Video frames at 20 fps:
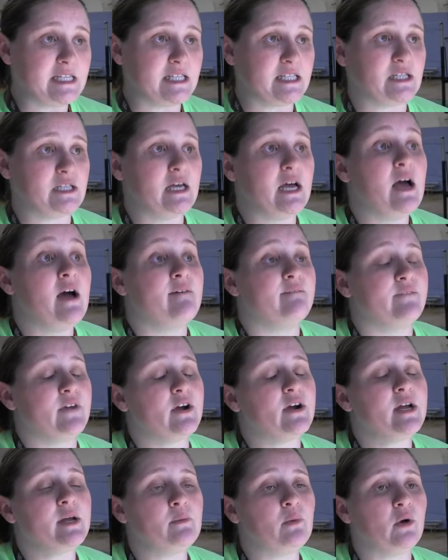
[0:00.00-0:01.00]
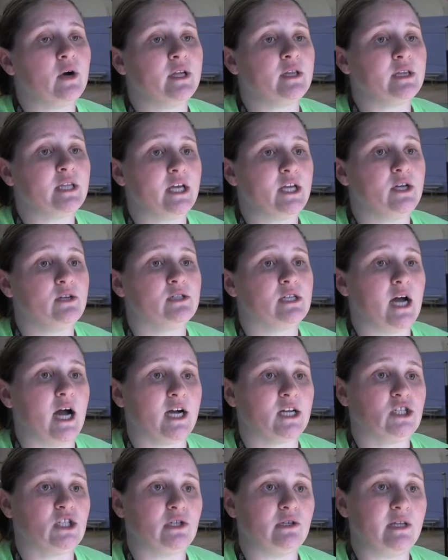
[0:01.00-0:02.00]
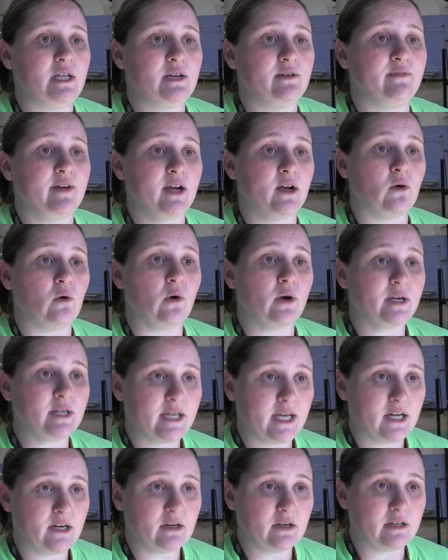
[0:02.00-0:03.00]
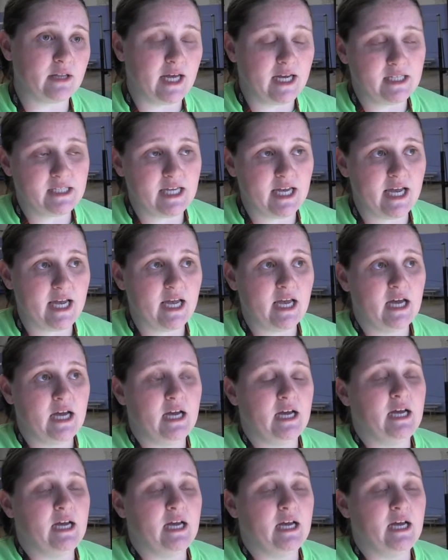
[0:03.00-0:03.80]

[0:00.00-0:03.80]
It's very important that you talk to the event coordinator that day